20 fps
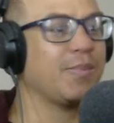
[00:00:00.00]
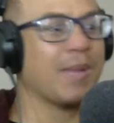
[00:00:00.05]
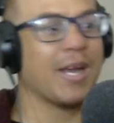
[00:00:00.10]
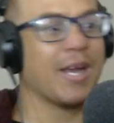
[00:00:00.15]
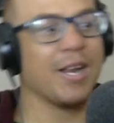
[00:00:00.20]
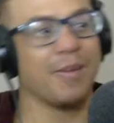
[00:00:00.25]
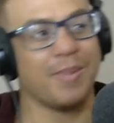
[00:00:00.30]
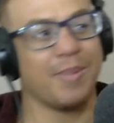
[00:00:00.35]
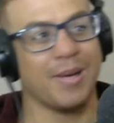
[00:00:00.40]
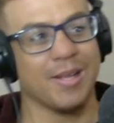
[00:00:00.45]

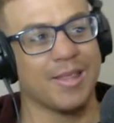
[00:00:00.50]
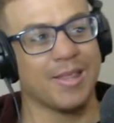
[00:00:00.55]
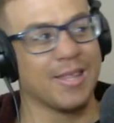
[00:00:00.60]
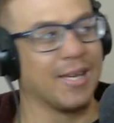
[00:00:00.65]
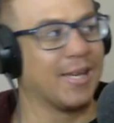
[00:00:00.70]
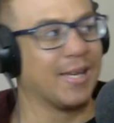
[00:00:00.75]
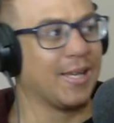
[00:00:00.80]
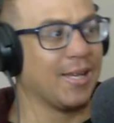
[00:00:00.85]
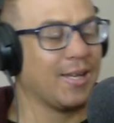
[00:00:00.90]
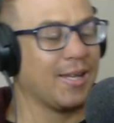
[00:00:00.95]
matter about the
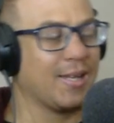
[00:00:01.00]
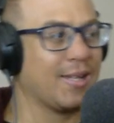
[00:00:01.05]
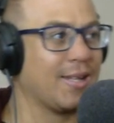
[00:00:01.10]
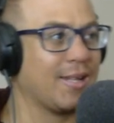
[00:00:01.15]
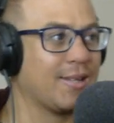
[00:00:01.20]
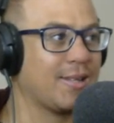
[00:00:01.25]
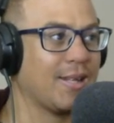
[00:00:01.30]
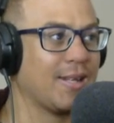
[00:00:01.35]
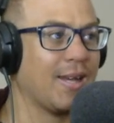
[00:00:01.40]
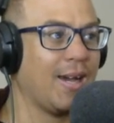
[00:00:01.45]
gear
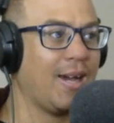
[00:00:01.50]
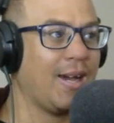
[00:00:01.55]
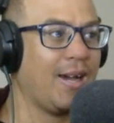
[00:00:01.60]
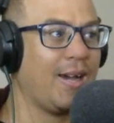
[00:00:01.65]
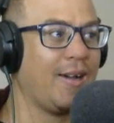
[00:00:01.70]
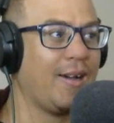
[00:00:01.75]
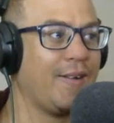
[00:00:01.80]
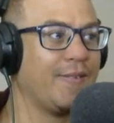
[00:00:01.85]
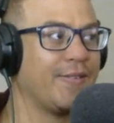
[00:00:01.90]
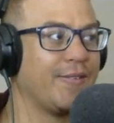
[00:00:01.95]
that they
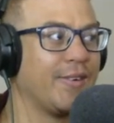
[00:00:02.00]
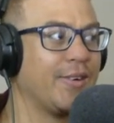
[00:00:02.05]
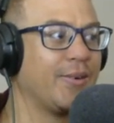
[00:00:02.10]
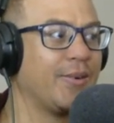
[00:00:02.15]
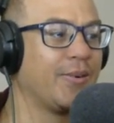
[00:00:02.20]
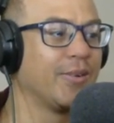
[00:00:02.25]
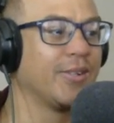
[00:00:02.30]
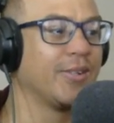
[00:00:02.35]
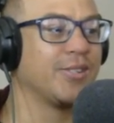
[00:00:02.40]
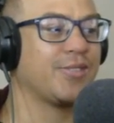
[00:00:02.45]
have and
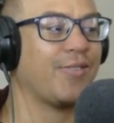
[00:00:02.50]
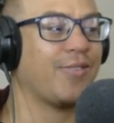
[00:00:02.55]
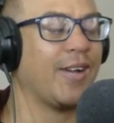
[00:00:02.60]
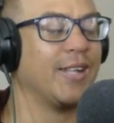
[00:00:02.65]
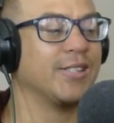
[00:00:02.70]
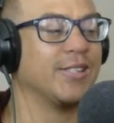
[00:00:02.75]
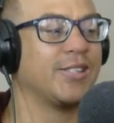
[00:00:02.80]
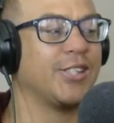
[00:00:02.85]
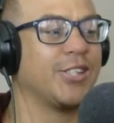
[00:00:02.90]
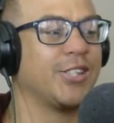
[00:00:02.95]
all these
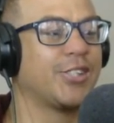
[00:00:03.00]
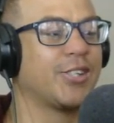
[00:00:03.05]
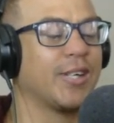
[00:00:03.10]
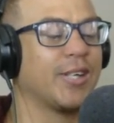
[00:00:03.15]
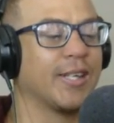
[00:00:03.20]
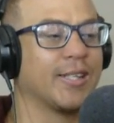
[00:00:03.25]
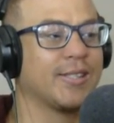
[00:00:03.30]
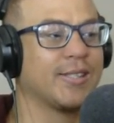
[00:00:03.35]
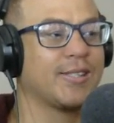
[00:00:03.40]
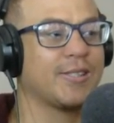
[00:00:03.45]
fancy
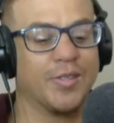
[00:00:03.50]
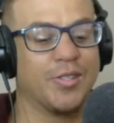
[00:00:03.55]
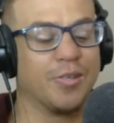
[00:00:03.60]
tricks.